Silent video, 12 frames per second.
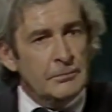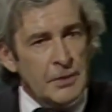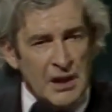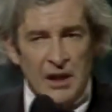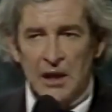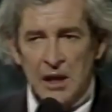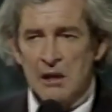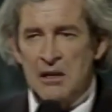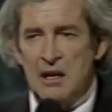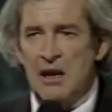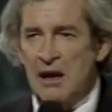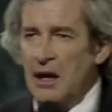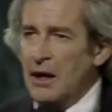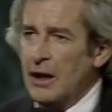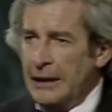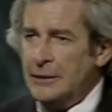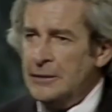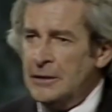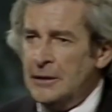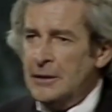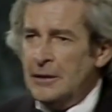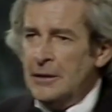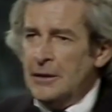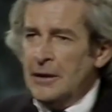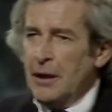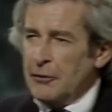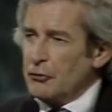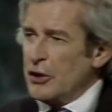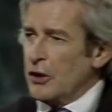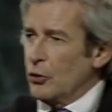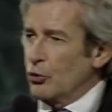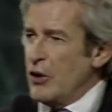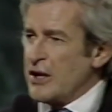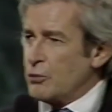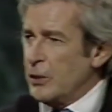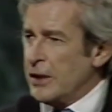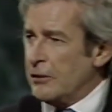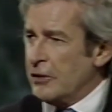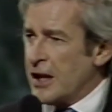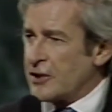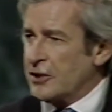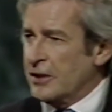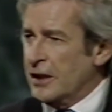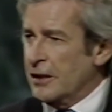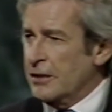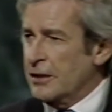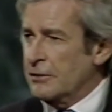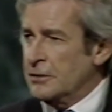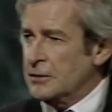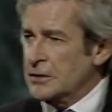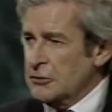Yeah. That was a real right-wing reaction there, isn't it?